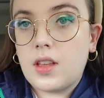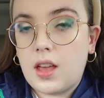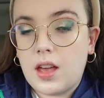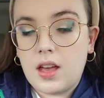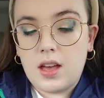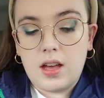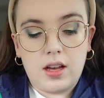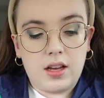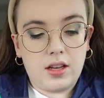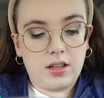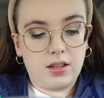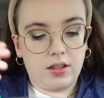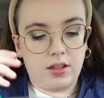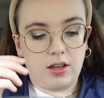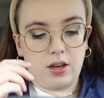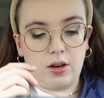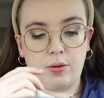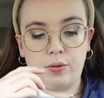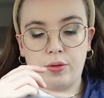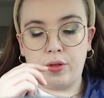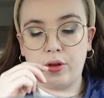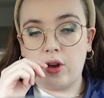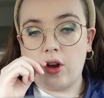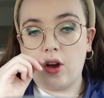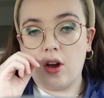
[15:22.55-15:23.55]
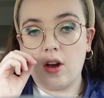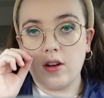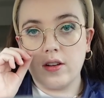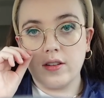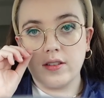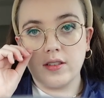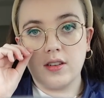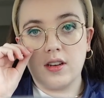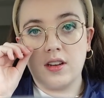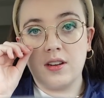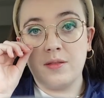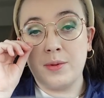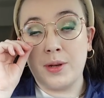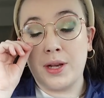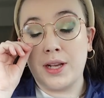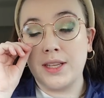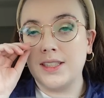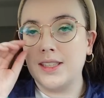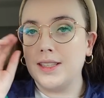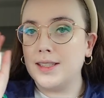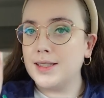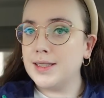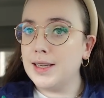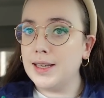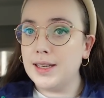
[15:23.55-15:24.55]
Hello, the car is on because
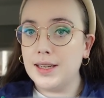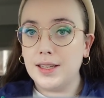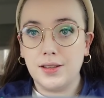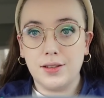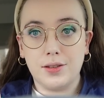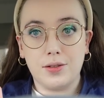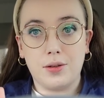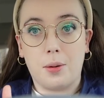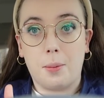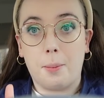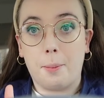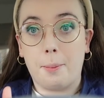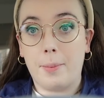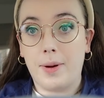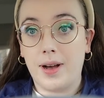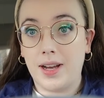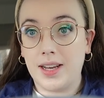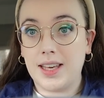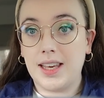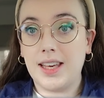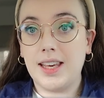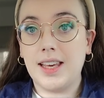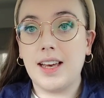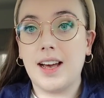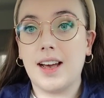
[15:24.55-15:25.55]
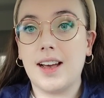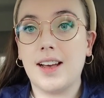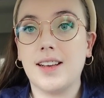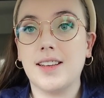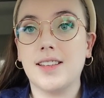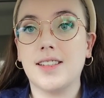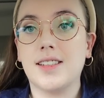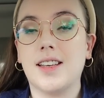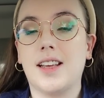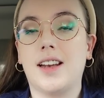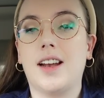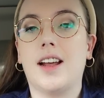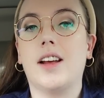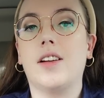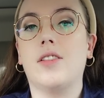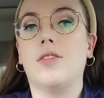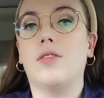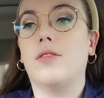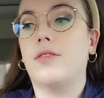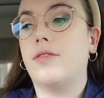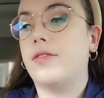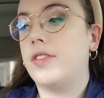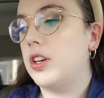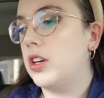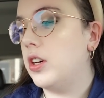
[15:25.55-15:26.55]
it's getting a little muggy, guys, and I
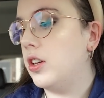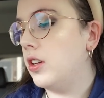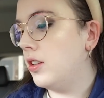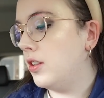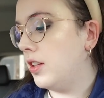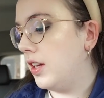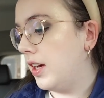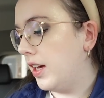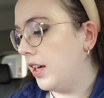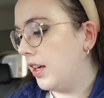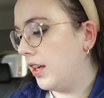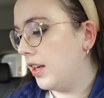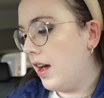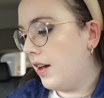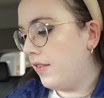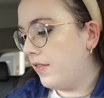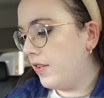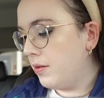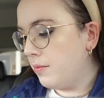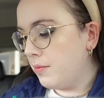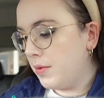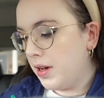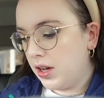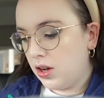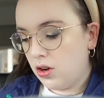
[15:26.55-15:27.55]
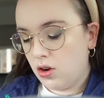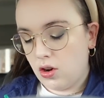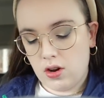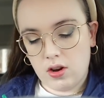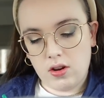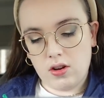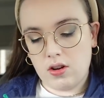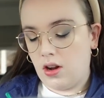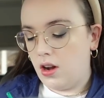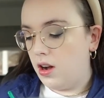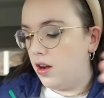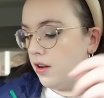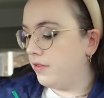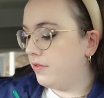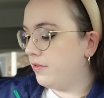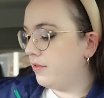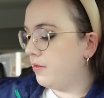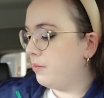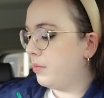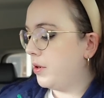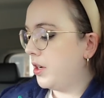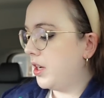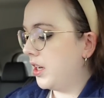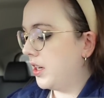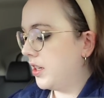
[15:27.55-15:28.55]
don't feel like having my car off,
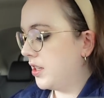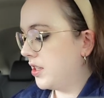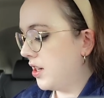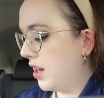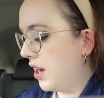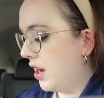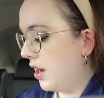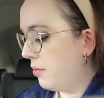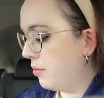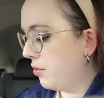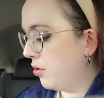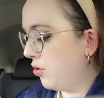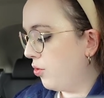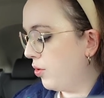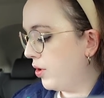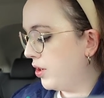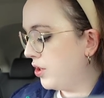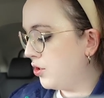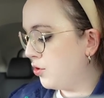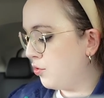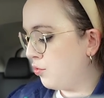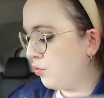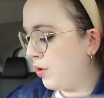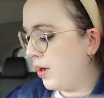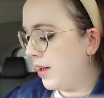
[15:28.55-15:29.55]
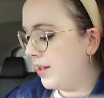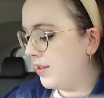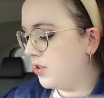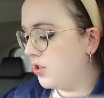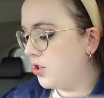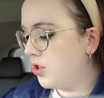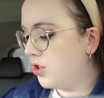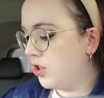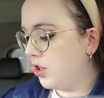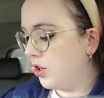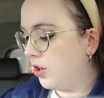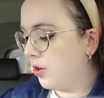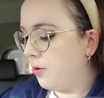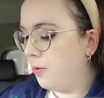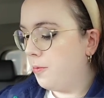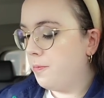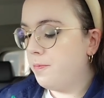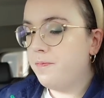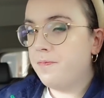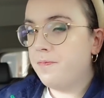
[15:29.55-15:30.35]
but I'm going to rest you